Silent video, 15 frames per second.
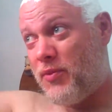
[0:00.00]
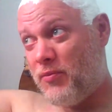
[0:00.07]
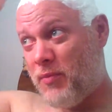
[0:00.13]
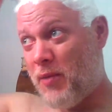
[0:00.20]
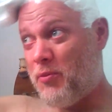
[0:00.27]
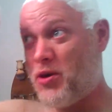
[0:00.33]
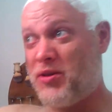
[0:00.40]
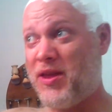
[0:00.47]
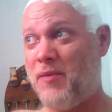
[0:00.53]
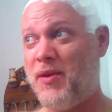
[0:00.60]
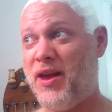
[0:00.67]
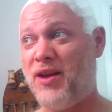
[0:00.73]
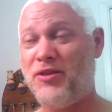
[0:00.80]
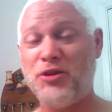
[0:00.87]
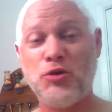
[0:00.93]
my birthday
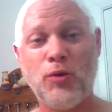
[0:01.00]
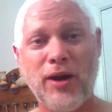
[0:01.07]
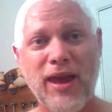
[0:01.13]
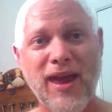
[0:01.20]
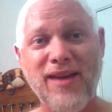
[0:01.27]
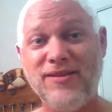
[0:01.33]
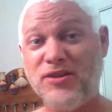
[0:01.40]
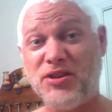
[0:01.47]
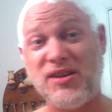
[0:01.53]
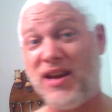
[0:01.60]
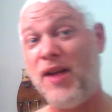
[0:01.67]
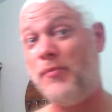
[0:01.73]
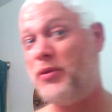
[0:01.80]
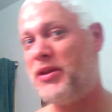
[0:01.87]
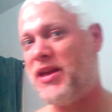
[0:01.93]
being on the 28th, just a
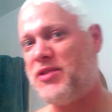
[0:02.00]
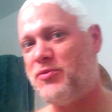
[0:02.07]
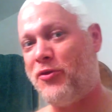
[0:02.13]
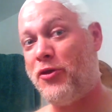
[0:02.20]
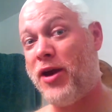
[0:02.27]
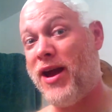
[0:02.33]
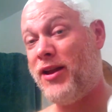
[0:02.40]
couple days before